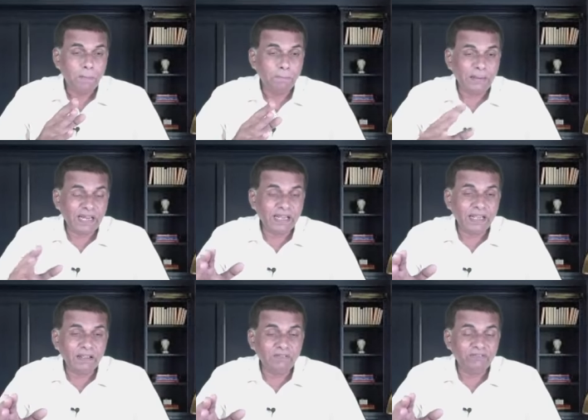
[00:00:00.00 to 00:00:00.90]

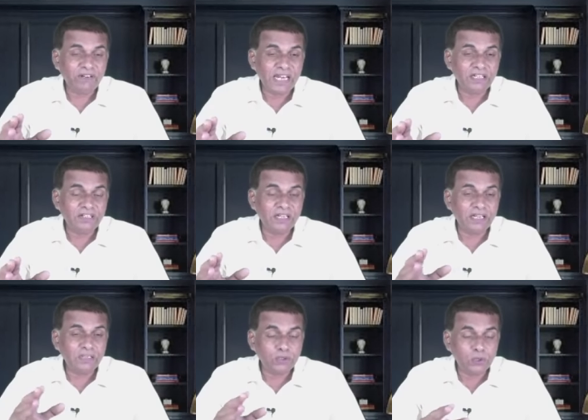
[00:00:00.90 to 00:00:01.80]
bringing
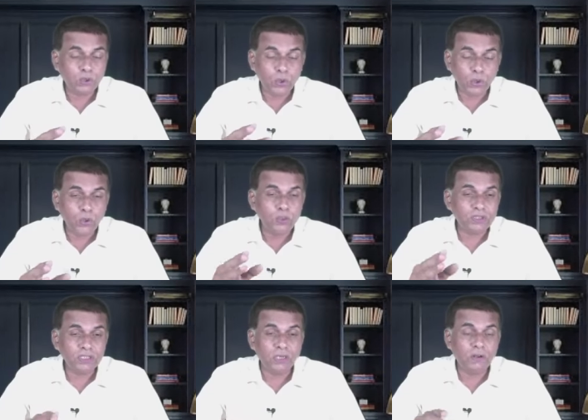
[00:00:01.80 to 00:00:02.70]
frightening to you
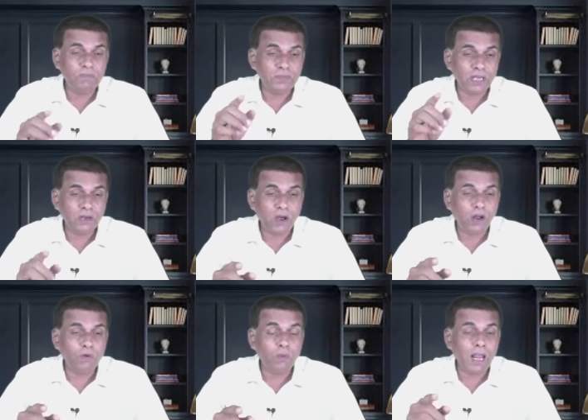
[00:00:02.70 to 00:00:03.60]
so the
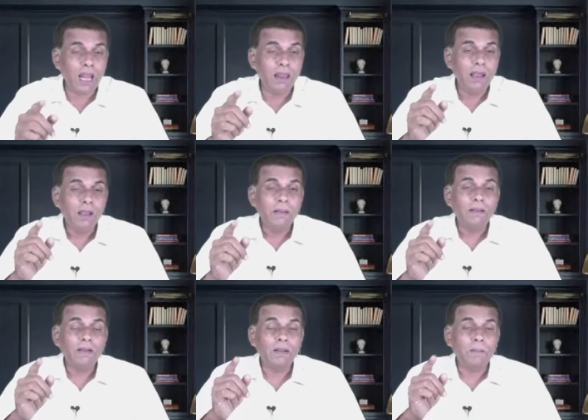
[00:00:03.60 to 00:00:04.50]
lord will
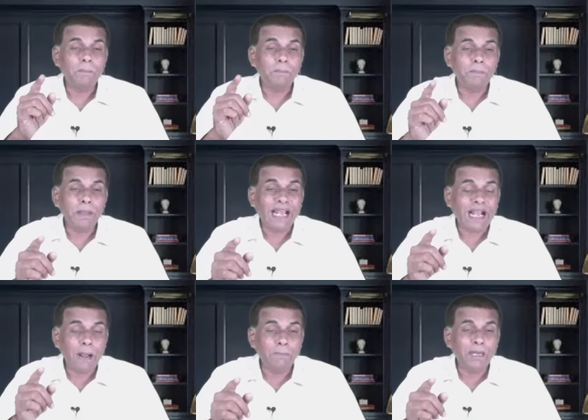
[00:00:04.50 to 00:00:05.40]
um,
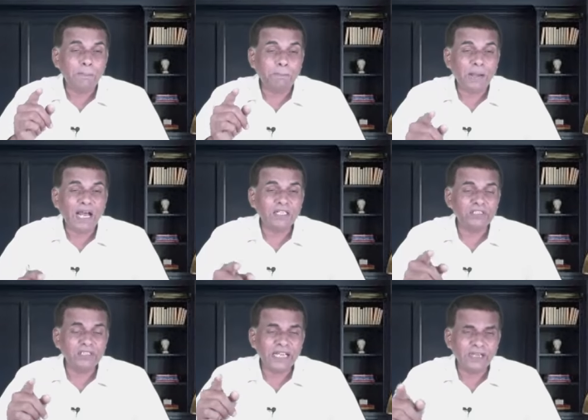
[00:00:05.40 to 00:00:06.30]
it
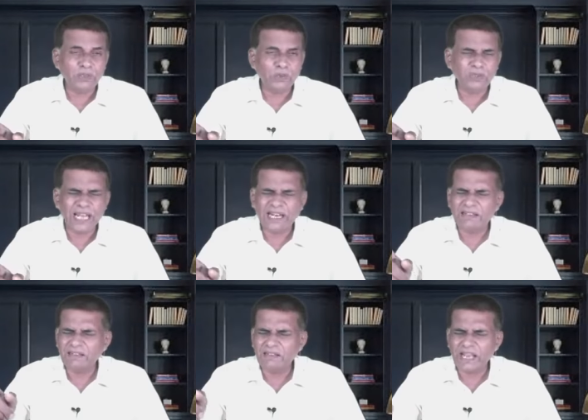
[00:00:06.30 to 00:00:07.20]
pass into
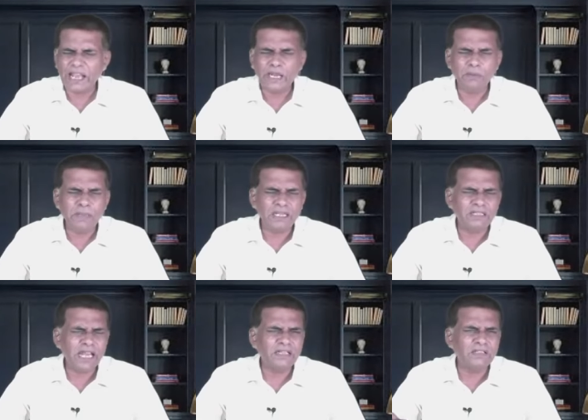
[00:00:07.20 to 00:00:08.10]
that uh, enemy
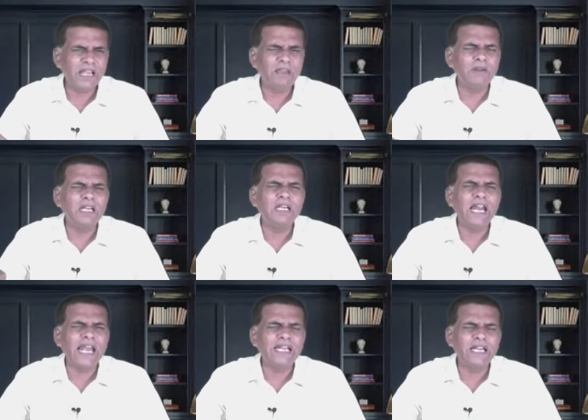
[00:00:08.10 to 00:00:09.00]
that they will
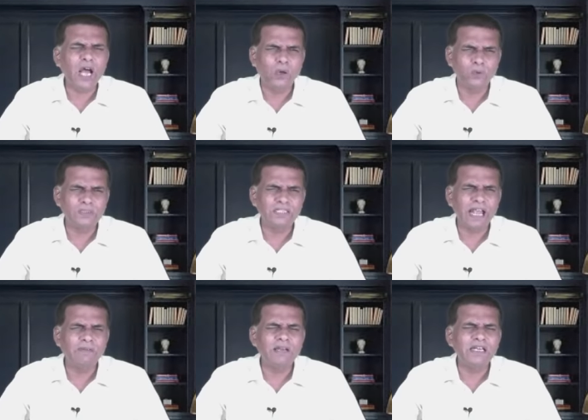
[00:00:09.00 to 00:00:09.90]
lie down
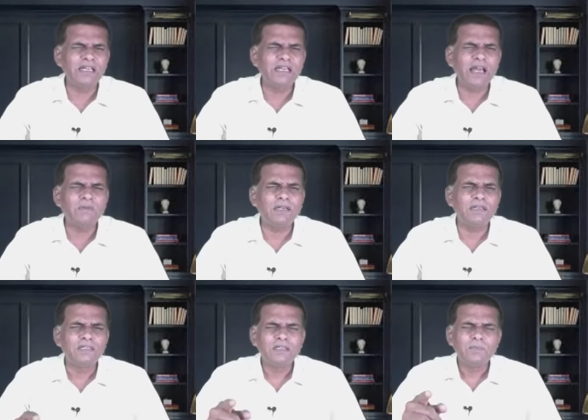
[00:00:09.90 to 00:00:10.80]
they will
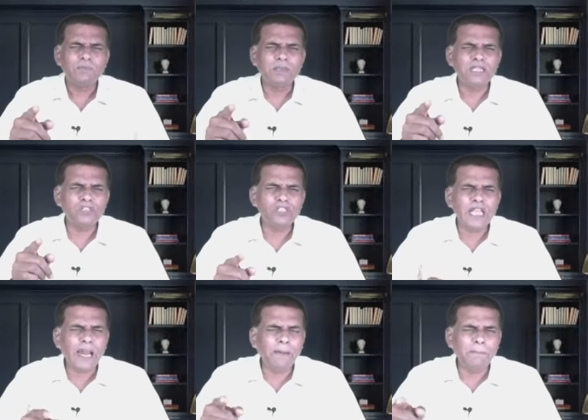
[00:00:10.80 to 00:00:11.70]
never be
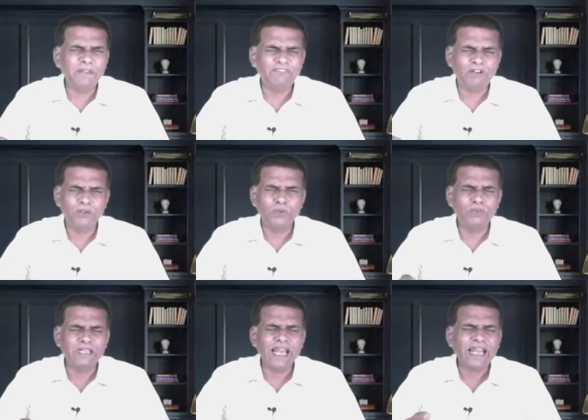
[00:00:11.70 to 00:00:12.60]
seen before
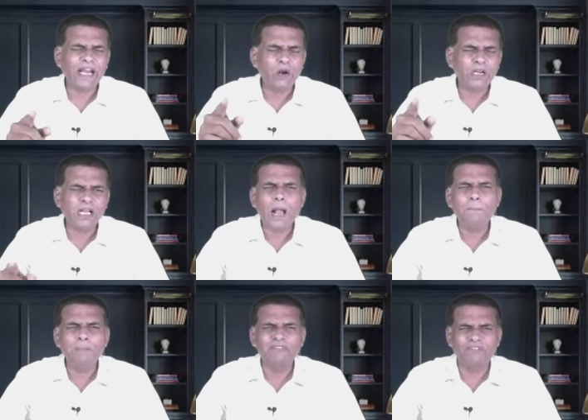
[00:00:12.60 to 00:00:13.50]
you they cannot
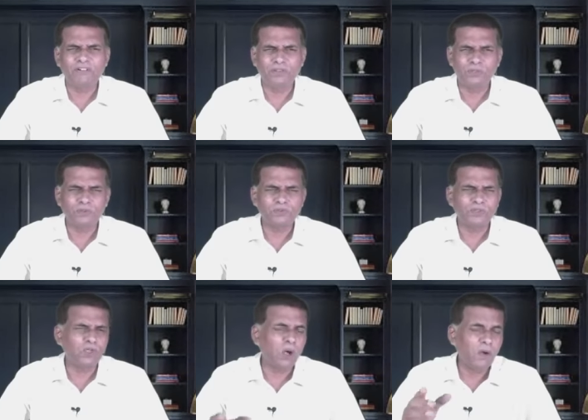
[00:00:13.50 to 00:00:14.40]
come before you
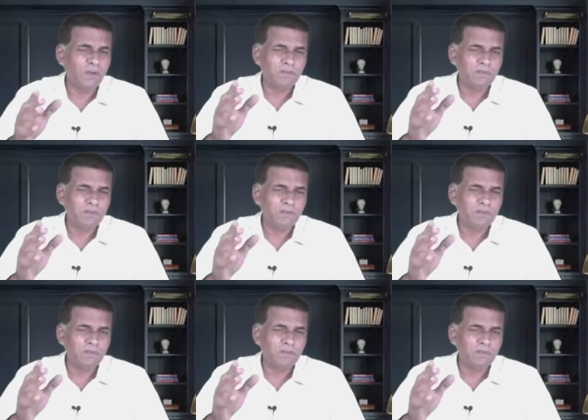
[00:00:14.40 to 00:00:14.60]
so